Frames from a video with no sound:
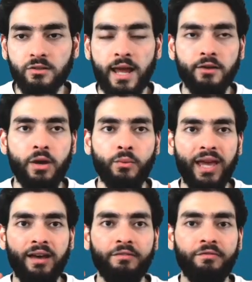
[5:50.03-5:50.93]
now that we
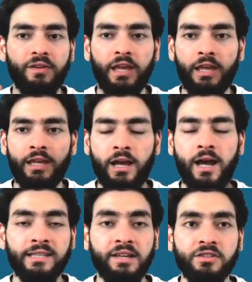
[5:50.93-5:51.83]
have a
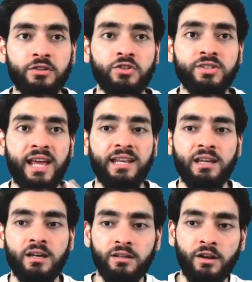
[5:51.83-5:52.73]
high-level
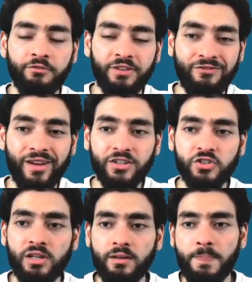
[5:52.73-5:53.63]
understanding of
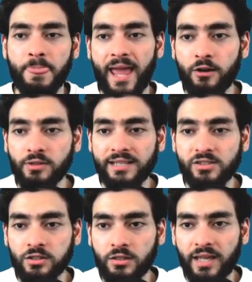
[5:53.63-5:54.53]
convection, now
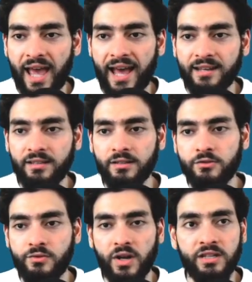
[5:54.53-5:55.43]
let's look at
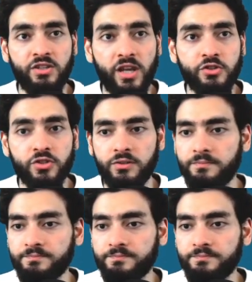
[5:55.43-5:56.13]
radiation.